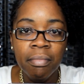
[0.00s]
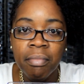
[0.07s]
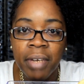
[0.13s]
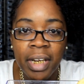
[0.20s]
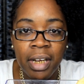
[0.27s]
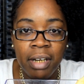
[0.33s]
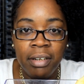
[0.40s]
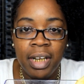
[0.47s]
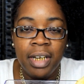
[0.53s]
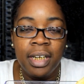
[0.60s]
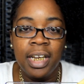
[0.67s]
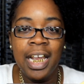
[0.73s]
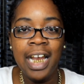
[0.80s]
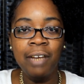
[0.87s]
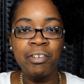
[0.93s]
They all got the
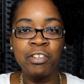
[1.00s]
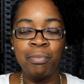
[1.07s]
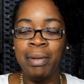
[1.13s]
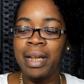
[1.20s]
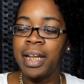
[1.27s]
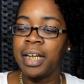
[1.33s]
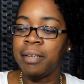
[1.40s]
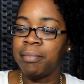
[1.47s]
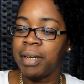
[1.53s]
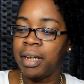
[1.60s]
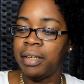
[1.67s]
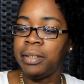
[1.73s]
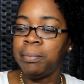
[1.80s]
calories behind them now,